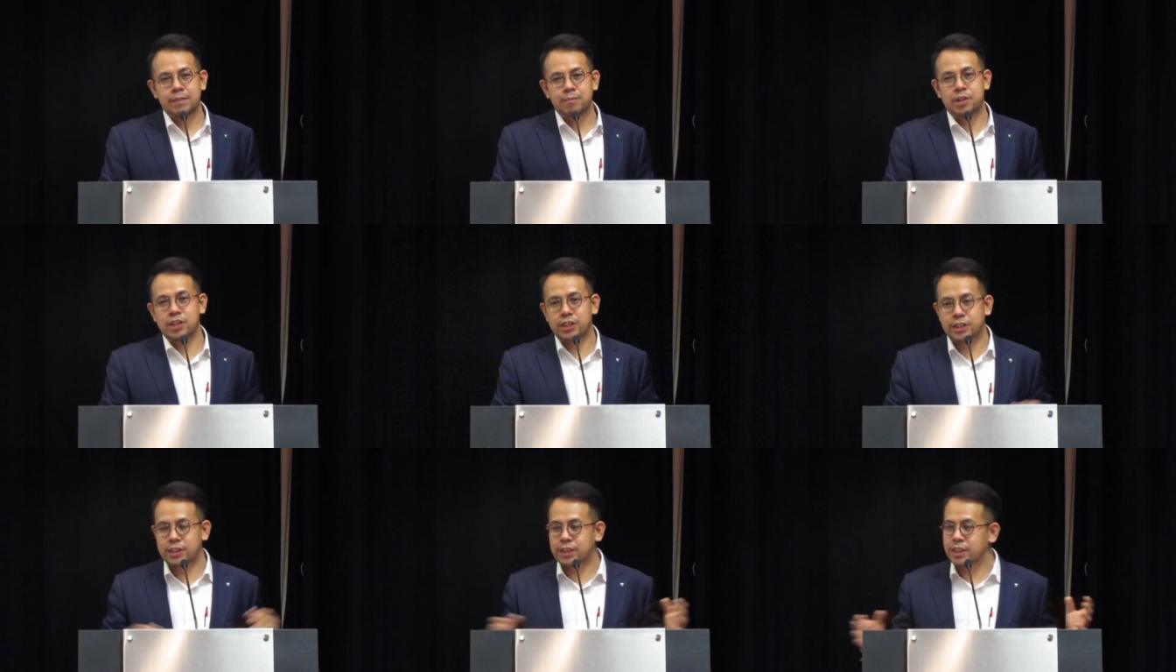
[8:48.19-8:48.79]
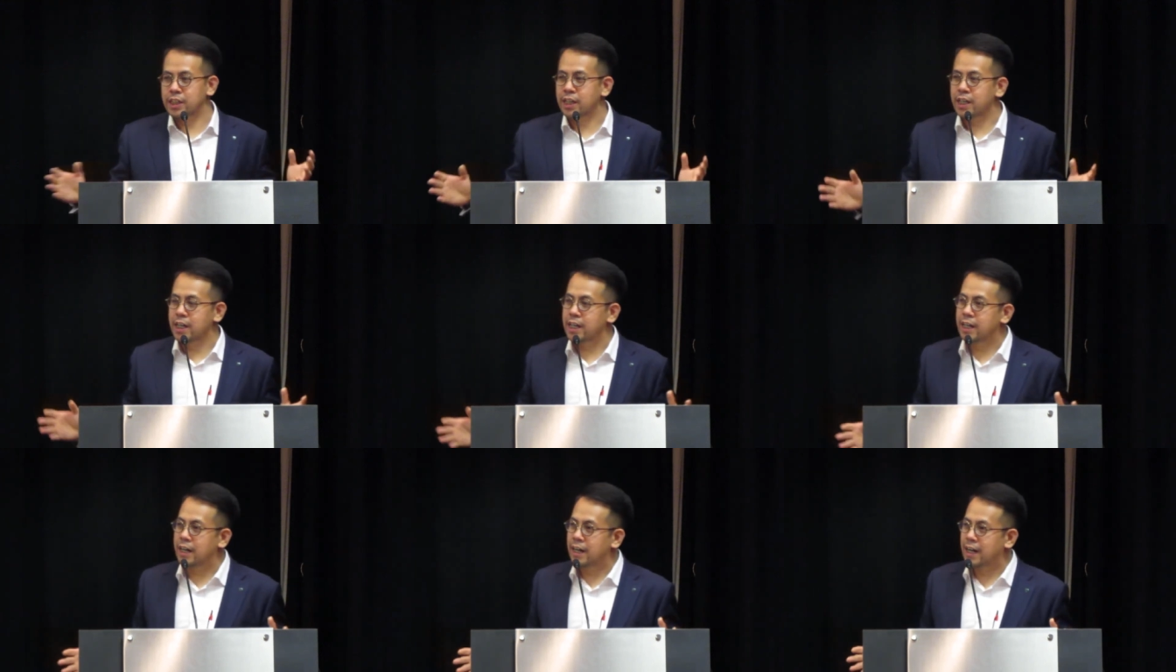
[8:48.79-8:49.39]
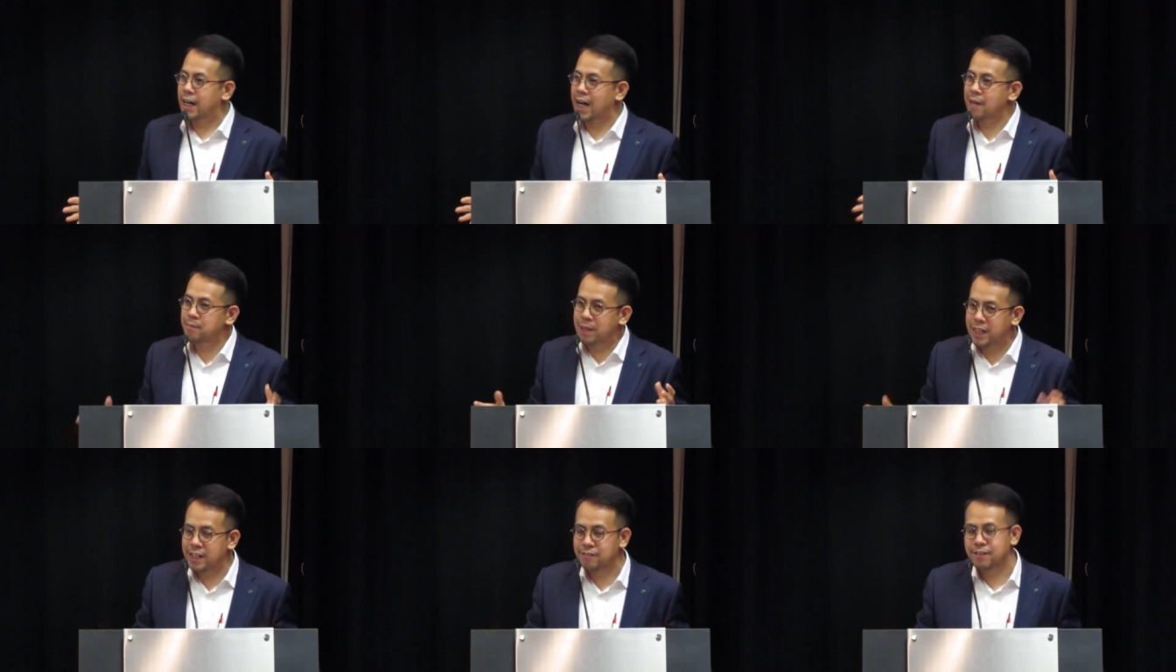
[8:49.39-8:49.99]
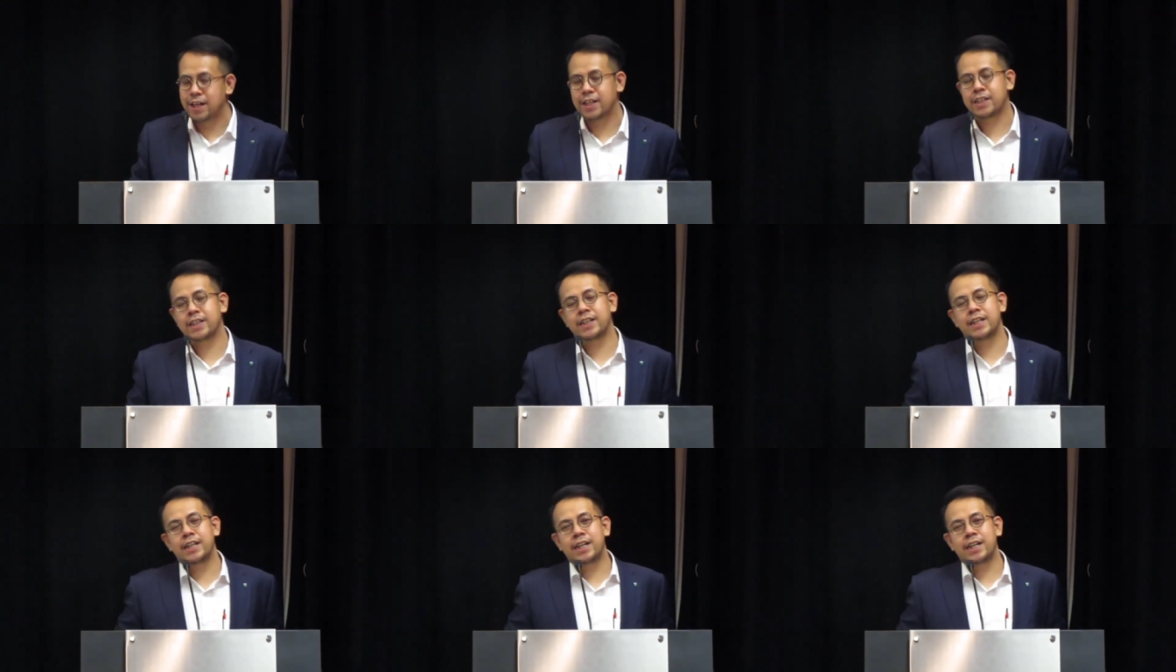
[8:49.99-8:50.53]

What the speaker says: because I believe that